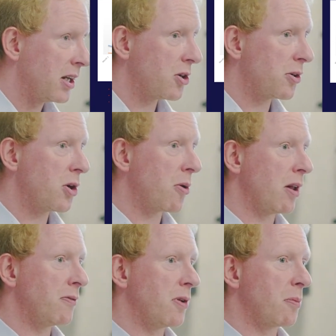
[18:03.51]
your
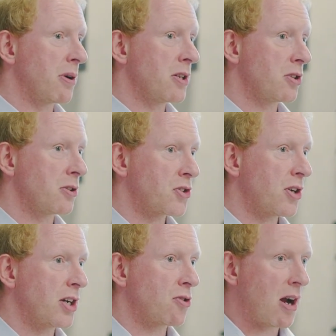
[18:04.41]
URL footprint and your
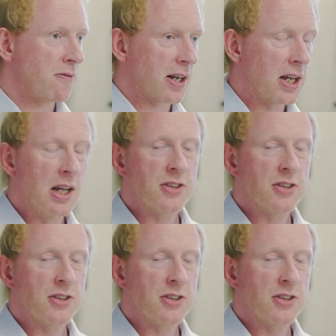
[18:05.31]
site traffic.